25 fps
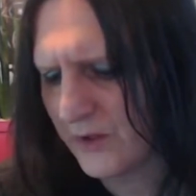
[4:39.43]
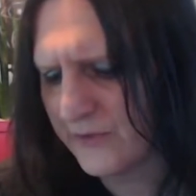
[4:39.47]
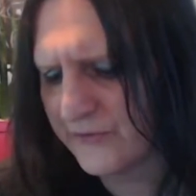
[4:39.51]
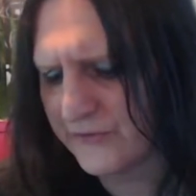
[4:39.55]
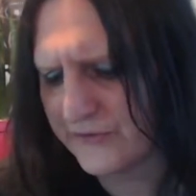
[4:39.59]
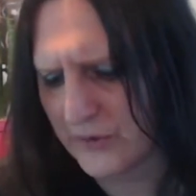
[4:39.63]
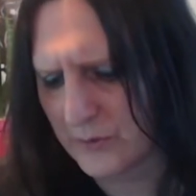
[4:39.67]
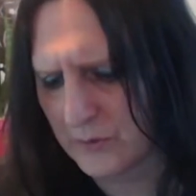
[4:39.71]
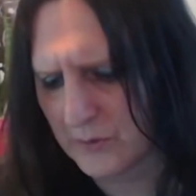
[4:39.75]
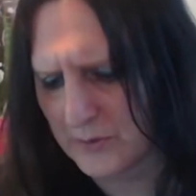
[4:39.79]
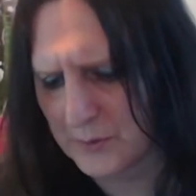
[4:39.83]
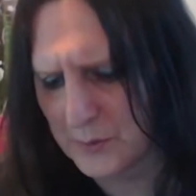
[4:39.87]

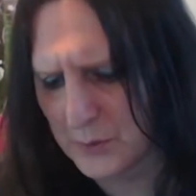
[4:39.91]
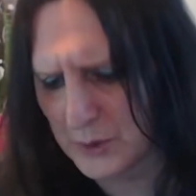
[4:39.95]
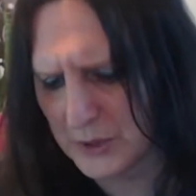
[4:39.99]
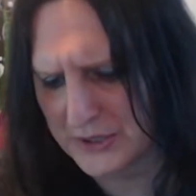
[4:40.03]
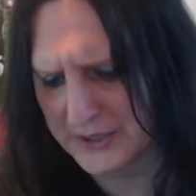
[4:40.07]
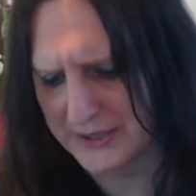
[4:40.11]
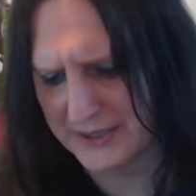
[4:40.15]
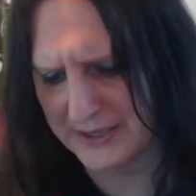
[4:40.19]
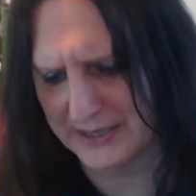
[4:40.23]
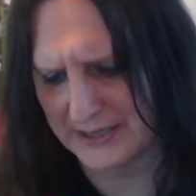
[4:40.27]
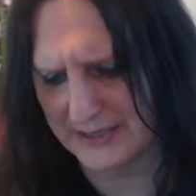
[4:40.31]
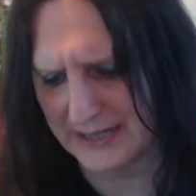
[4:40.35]
So we
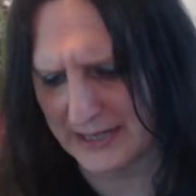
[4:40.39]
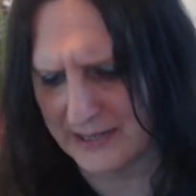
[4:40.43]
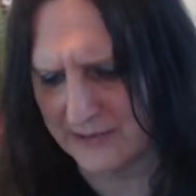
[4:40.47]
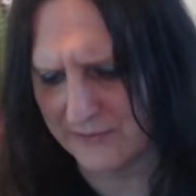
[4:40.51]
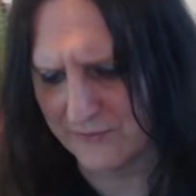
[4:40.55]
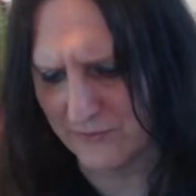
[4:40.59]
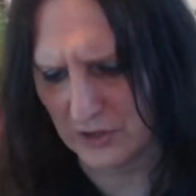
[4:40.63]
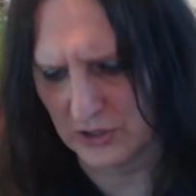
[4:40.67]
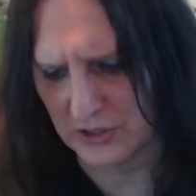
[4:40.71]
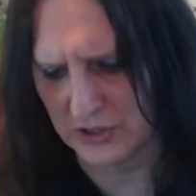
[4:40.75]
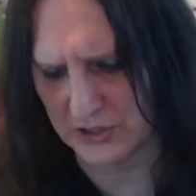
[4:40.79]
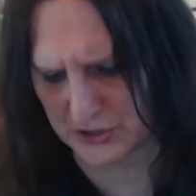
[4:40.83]
weren't in any
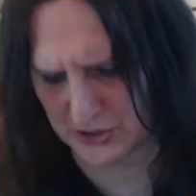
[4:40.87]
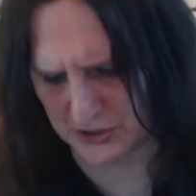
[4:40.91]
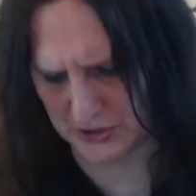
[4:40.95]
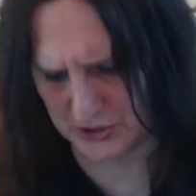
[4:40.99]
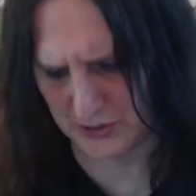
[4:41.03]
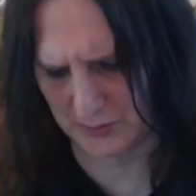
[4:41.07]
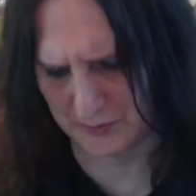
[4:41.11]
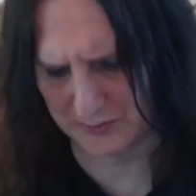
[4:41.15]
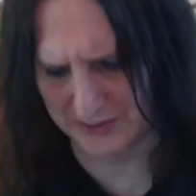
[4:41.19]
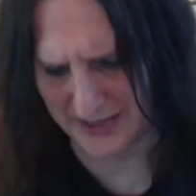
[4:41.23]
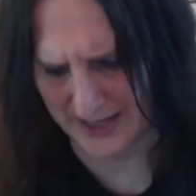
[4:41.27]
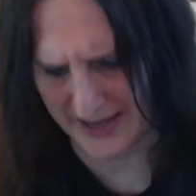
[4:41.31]
rush
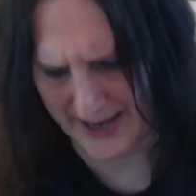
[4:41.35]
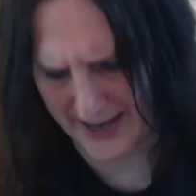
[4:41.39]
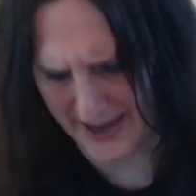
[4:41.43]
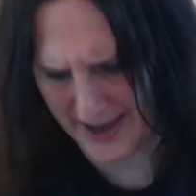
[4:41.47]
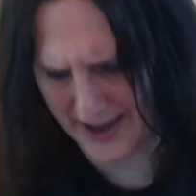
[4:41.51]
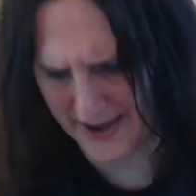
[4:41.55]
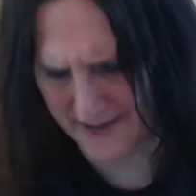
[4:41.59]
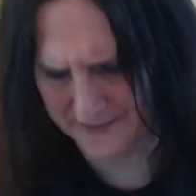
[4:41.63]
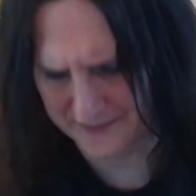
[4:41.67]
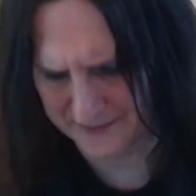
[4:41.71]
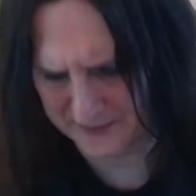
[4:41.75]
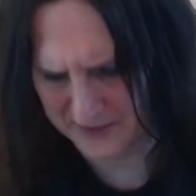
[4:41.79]
to play
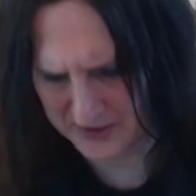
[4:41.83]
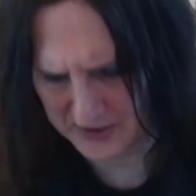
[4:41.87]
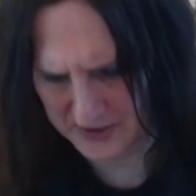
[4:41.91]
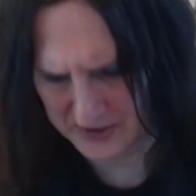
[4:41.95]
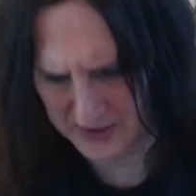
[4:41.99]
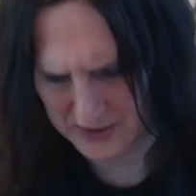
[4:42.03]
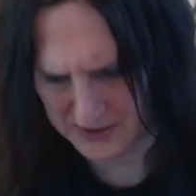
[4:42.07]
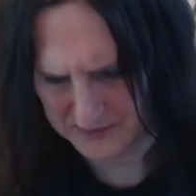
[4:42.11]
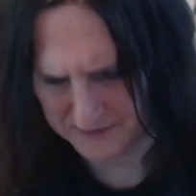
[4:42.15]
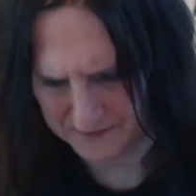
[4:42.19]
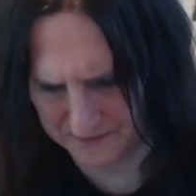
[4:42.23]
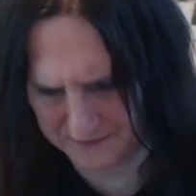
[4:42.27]
it.
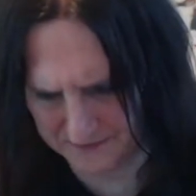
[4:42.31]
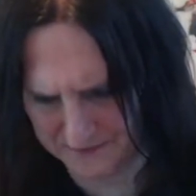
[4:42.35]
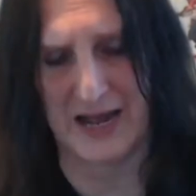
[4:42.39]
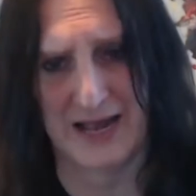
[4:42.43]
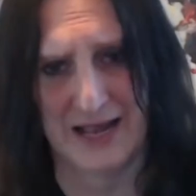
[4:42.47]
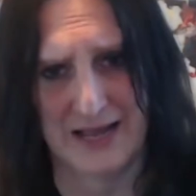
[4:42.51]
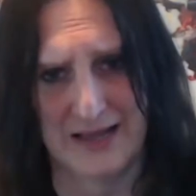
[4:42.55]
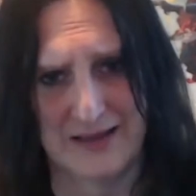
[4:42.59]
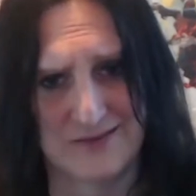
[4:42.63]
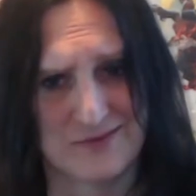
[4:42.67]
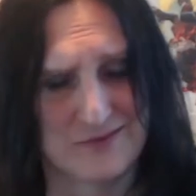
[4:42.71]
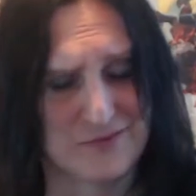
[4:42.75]

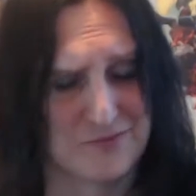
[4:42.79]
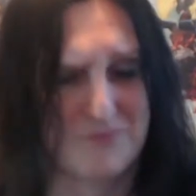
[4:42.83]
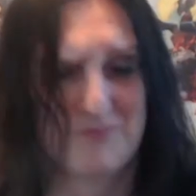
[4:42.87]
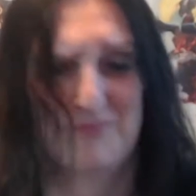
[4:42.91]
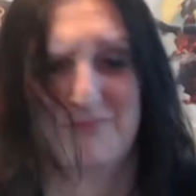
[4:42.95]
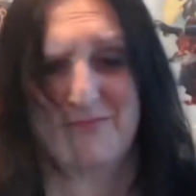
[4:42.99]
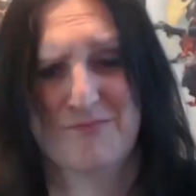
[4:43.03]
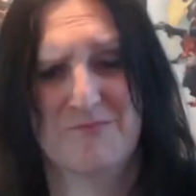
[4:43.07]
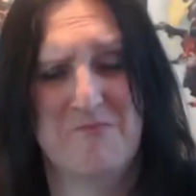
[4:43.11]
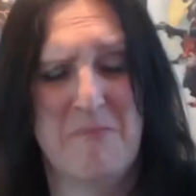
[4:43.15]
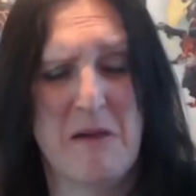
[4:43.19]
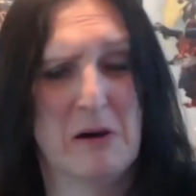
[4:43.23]
And
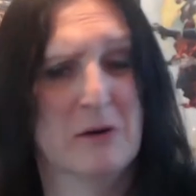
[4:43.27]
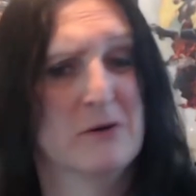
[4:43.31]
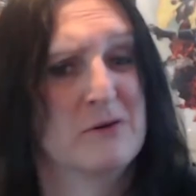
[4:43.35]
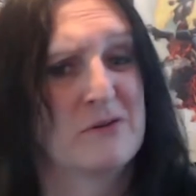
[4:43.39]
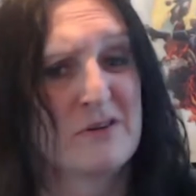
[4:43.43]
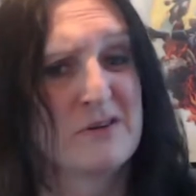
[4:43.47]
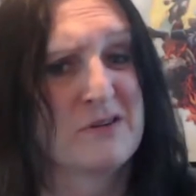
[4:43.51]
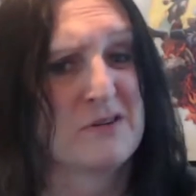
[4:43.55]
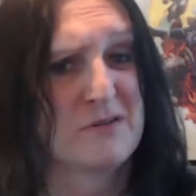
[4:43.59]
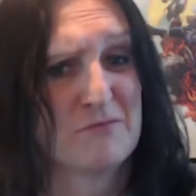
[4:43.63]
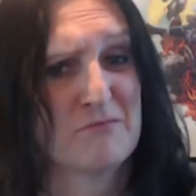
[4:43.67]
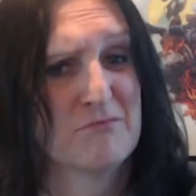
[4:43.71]

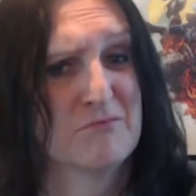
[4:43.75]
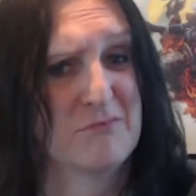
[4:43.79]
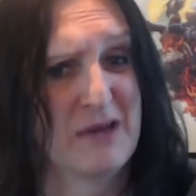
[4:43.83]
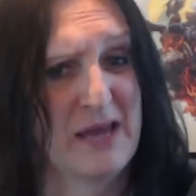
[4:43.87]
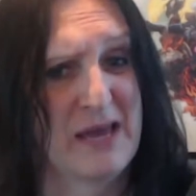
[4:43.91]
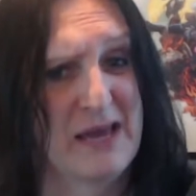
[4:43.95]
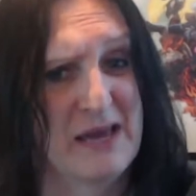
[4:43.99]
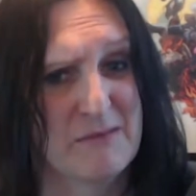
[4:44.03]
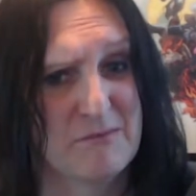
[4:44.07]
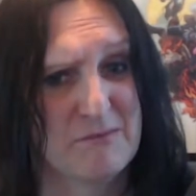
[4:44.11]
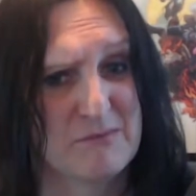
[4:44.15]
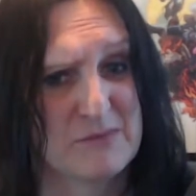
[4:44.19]
milked
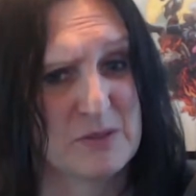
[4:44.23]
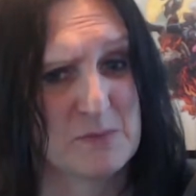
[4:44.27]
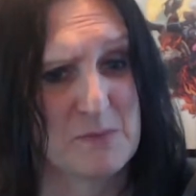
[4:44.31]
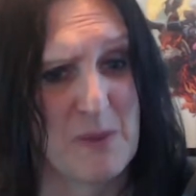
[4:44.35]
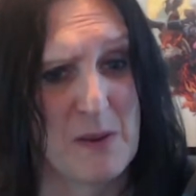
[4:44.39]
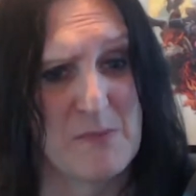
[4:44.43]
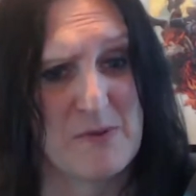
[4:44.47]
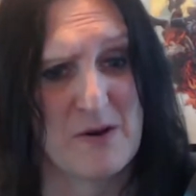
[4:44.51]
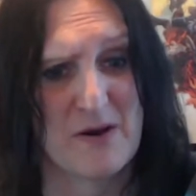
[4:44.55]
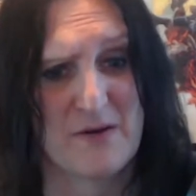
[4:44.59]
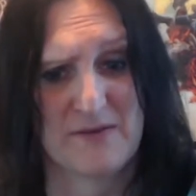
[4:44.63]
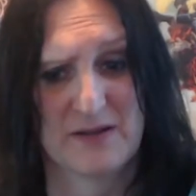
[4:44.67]
it, to
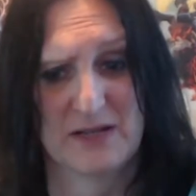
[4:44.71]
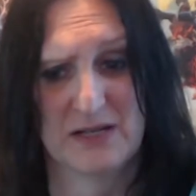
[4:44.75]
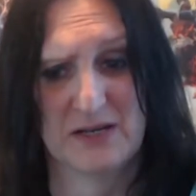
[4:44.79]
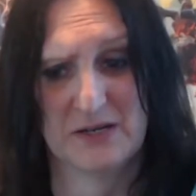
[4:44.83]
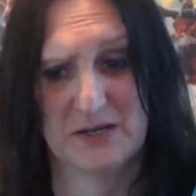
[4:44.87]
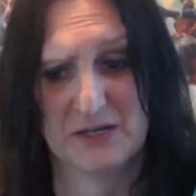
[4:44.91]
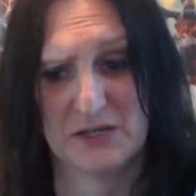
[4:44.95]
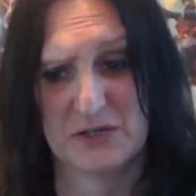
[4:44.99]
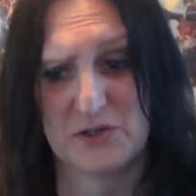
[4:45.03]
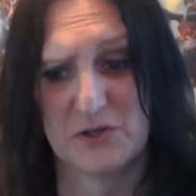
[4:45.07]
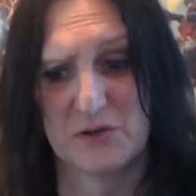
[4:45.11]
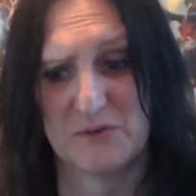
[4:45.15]
be perfectly
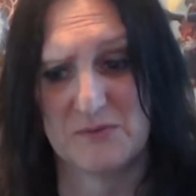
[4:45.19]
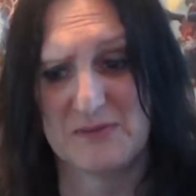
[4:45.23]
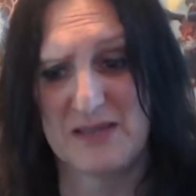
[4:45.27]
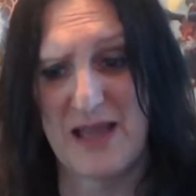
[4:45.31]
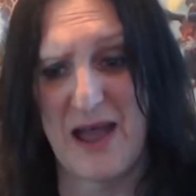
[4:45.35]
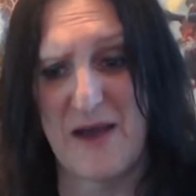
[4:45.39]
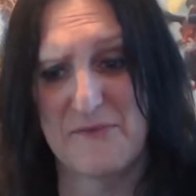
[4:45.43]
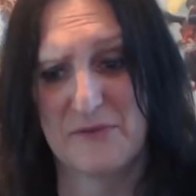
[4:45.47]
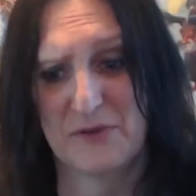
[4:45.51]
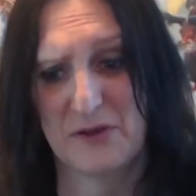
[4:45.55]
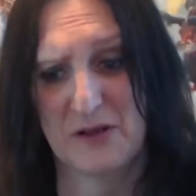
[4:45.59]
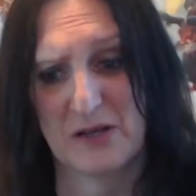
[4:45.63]
honest. So
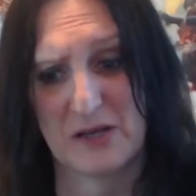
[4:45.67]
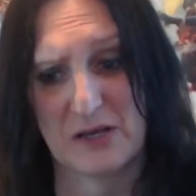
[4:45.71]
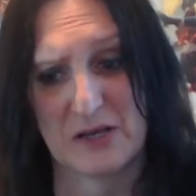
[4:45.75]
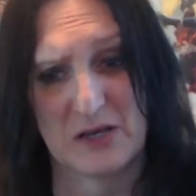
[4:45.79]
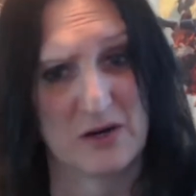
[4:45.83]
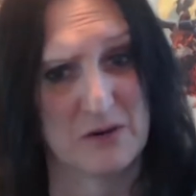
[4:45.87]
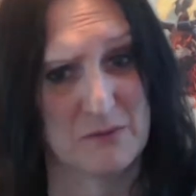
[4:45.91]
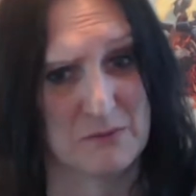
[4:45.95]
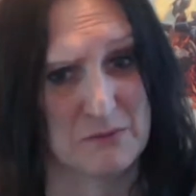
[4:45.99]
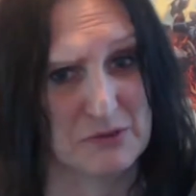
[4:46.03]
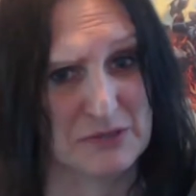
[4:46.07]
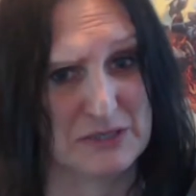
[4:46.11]
definitely
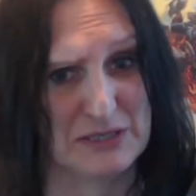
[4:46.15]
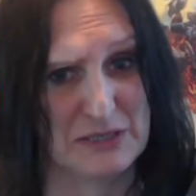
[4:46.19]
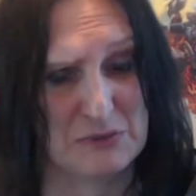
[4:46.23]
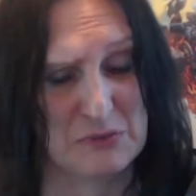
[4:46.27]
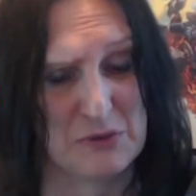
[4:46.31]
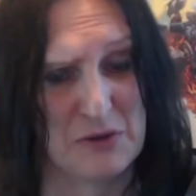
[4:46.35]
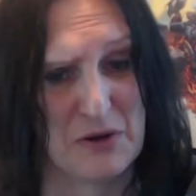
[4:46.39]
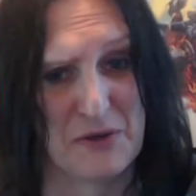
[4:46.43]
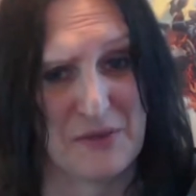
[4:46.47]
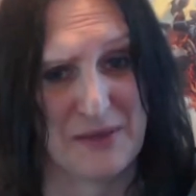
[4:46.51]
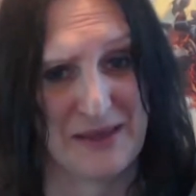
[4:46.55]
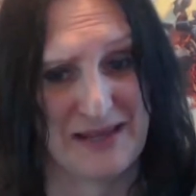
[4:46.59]
got money's
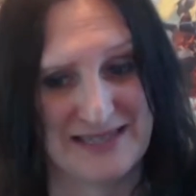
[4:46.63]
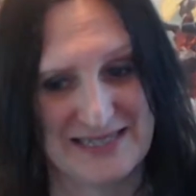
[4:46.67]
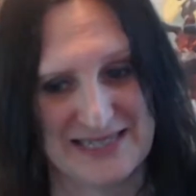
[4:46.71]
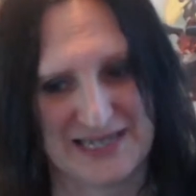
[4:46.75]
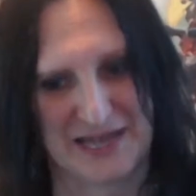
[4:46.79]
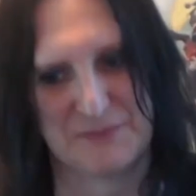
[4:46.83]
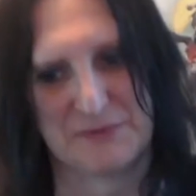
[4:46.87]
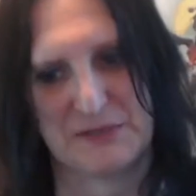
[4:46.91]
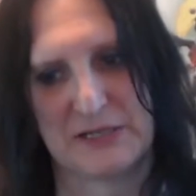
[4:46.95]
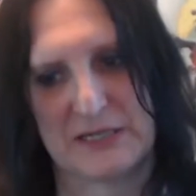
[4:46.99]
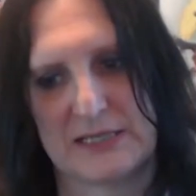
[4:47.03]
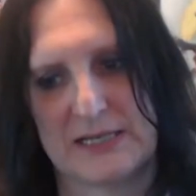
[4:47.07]
worth in
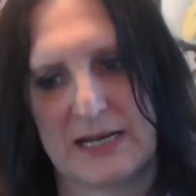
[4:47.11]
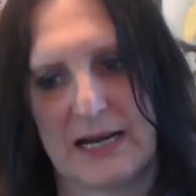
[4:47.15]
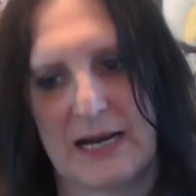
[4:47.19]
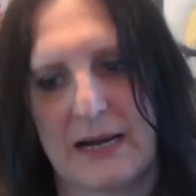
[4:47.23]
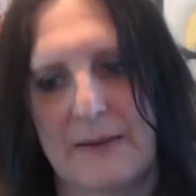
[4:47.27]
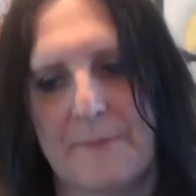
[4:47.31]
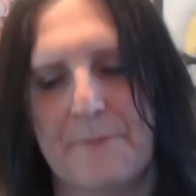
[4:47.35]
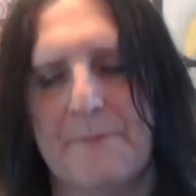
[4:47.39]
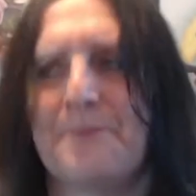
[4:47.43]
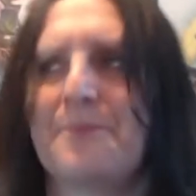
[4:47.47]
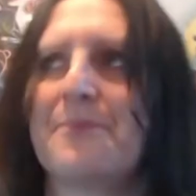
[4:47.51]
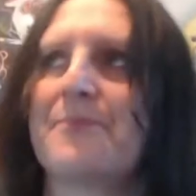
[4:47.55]
terms of
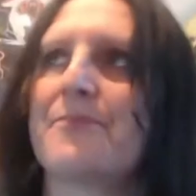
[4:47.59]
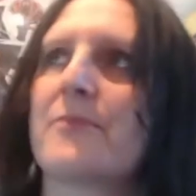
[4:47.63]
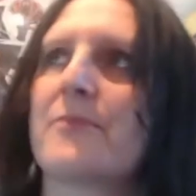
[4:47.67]
time.